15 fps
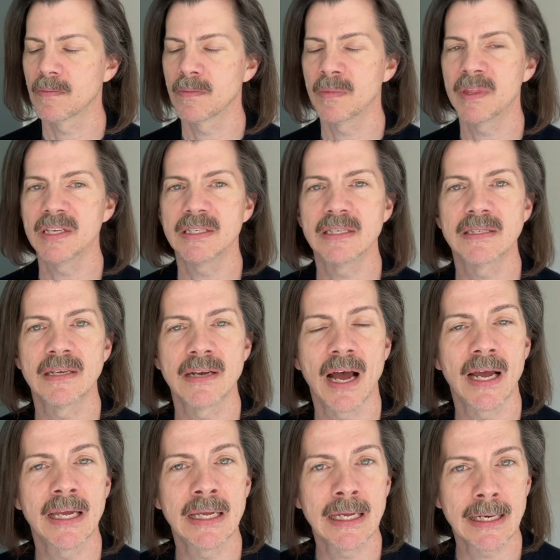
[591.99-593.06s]
this is an
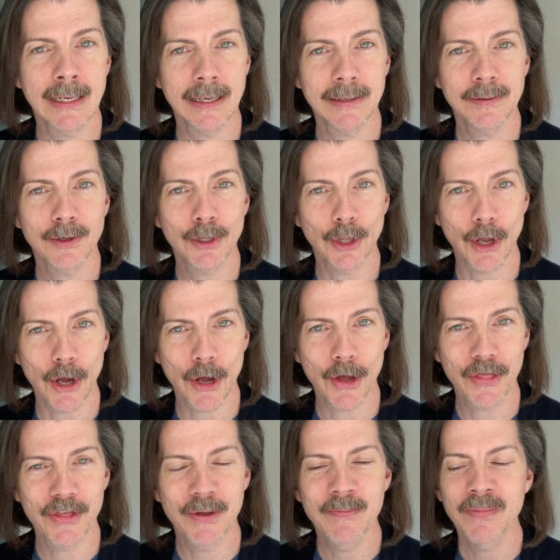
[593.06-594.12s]
Aida
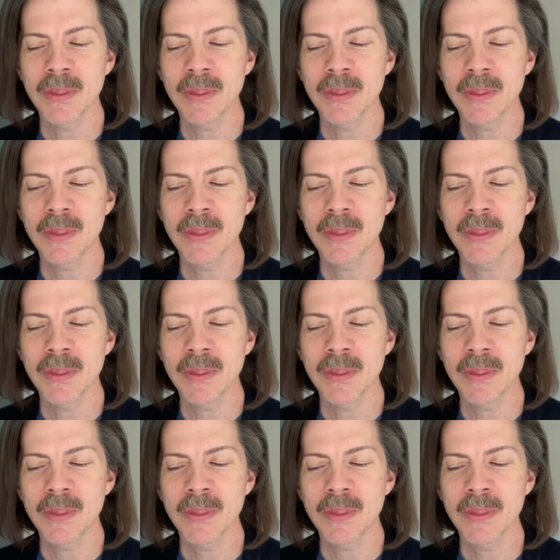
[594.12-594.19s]
cloth